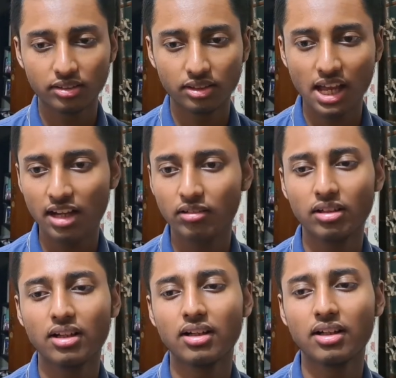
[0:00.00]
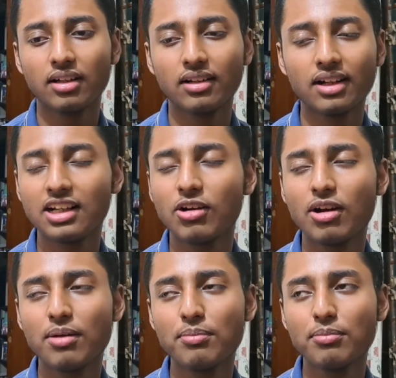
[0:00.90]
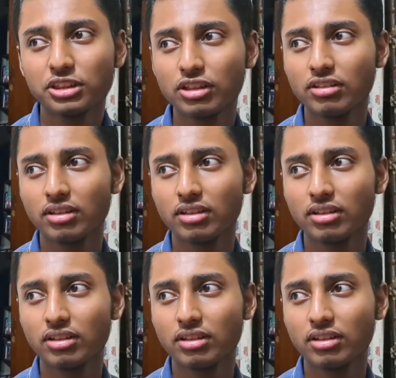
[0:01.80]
And now I'm not sure.